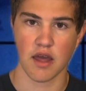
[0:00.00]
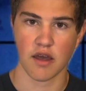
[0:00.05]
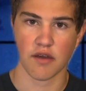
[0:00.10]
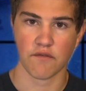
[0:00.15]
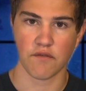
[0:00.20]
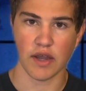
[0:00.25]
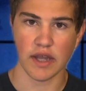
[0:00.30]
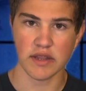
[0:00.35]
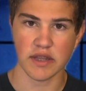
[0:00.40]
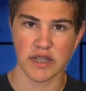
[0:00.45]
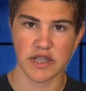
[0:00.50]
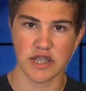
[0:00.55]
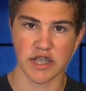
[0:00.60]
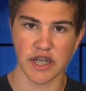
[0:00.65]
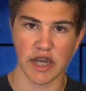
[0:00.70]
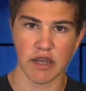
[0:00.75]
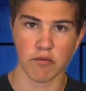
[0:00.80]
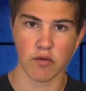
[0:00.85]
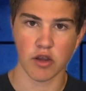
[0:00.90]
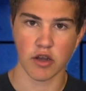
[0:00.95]
Finally,
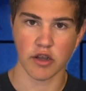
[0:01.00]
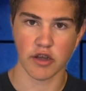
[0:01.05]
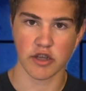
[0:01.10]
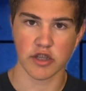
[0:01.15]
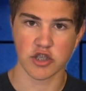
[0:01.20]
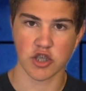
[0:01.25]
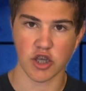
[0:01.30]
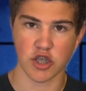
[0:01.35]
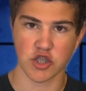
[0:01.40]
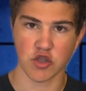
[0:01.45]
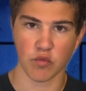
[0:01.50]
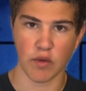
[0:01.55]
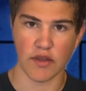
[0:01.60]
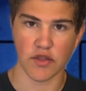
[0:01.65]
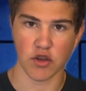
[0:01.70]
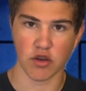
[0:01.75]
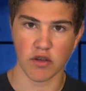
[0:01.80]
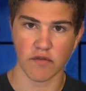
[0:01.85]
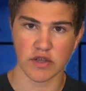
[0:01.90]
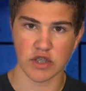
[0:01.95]
tonight, we are going to toss the
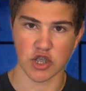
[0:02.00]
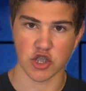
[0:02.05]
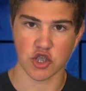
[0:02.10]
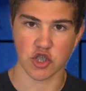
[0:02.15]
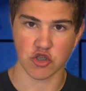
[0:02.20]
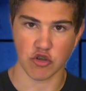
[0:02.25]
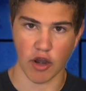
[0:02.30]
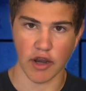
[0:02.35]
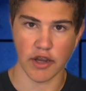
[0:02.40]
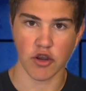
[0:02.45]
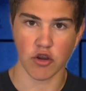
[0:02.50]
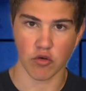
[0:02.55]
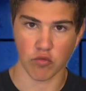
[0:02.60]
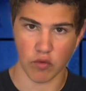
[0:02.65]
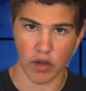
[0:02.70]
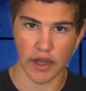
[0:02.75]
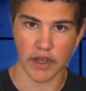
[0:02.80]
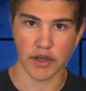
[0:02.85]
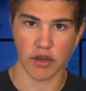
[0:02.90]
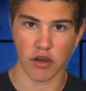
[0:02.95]
weather over to striker
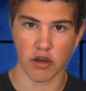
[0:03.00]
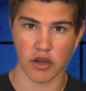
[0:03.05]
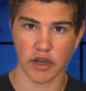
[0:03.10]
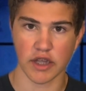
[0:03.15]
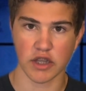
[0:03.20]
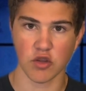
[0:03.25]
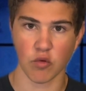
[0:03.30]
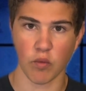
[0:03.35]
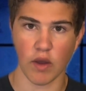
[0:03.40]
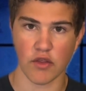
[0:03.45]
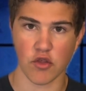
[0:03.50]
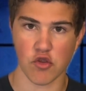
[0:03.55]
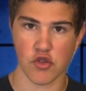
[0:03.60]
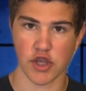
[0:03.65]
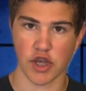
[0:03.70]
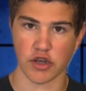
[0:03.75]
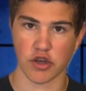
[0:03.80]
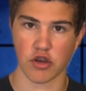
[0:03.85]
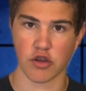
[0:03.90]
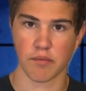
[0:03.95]
Reinhardt in the Weather
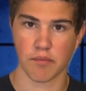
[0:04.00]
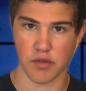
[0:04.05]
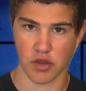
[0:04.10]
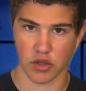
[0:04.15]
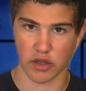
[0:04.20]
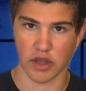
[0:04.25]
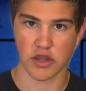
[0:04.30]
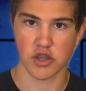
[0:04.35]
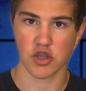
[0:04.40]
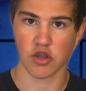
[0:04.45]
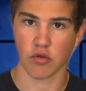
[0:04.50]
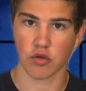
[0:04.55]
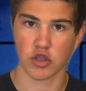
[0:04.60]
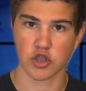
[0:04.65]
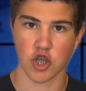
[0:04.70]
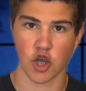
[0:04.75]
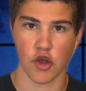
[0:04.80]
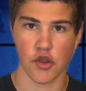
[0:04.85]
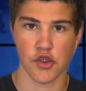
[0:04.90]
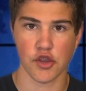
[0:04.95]
Center. So let's go
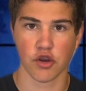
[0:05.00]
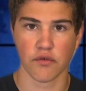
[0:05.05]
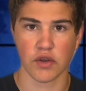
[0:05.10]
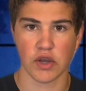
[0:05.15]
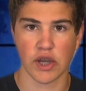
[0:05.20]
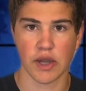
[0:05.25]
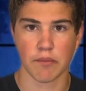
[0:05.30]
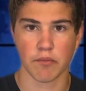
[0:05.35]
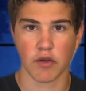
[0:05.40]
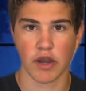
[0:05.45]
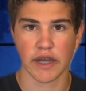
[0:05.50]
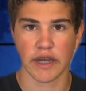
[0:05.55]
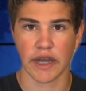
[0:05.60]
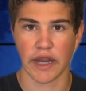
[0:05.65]
toss it over to him right